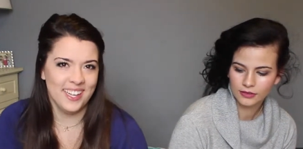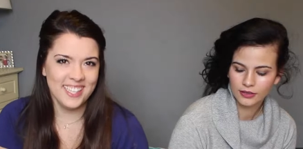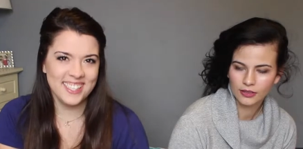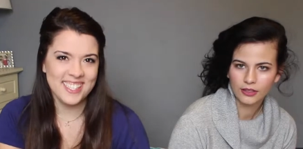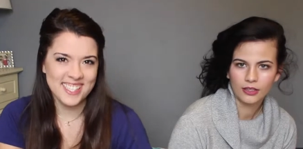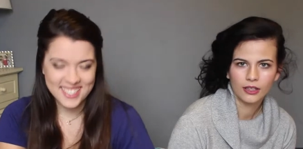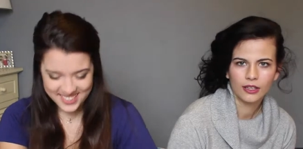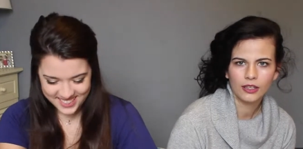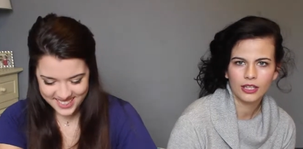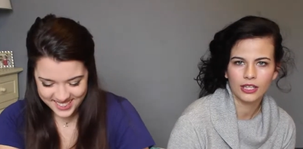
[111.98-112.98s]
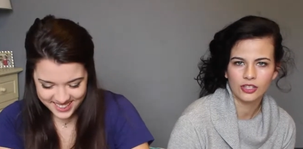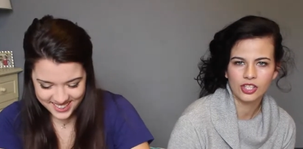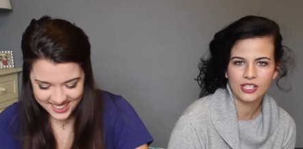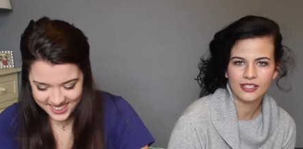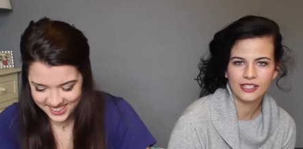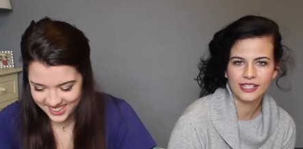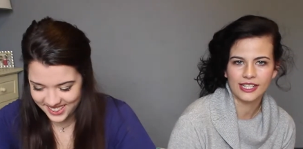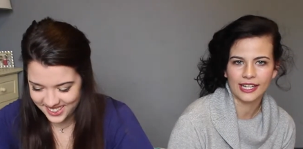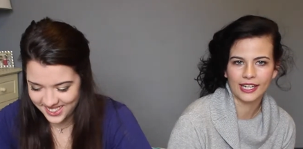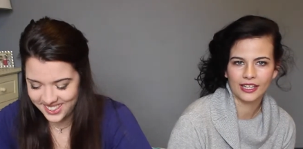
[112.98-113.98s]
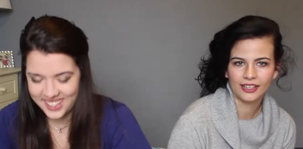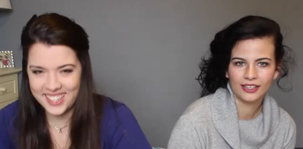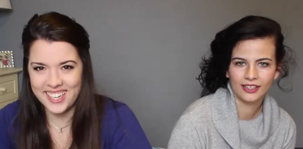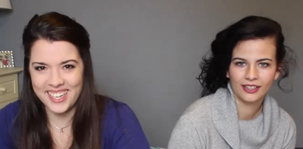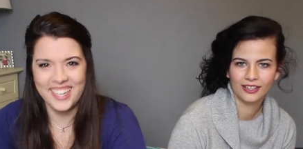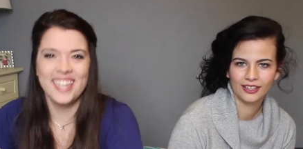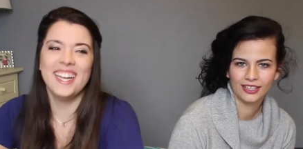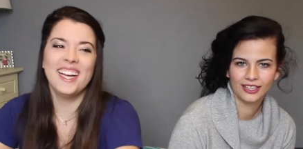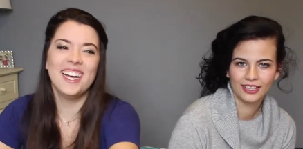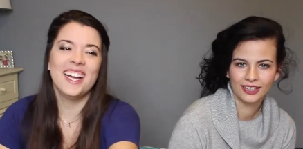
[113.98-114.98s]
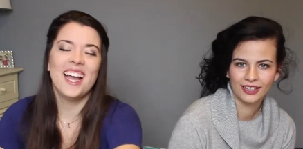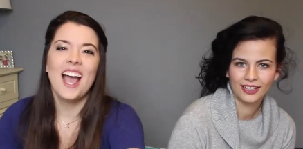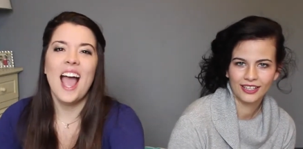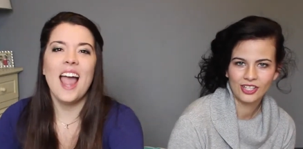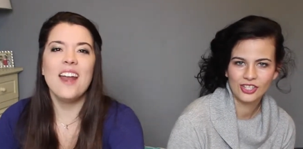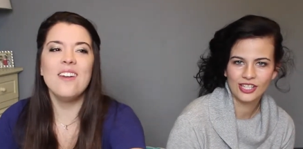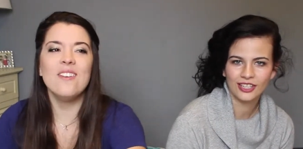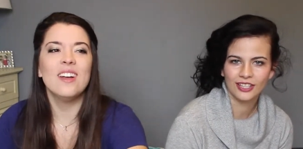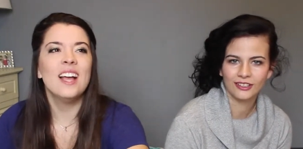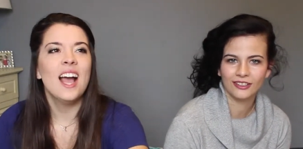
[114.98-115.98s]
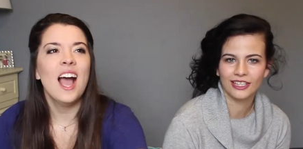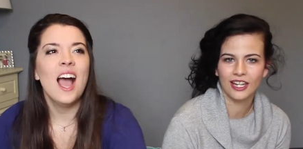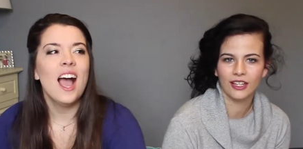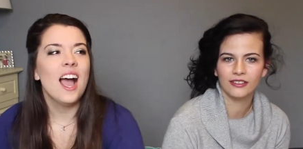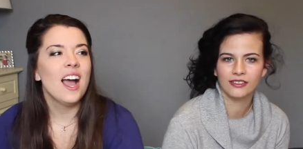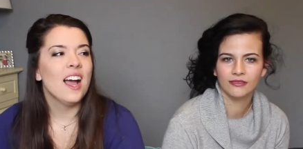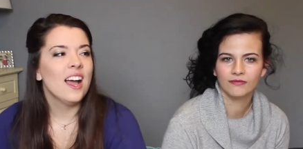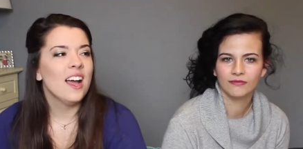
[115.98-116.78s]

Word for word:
Speaker 1: was. Yeah, she's an idiot. I she literally goes,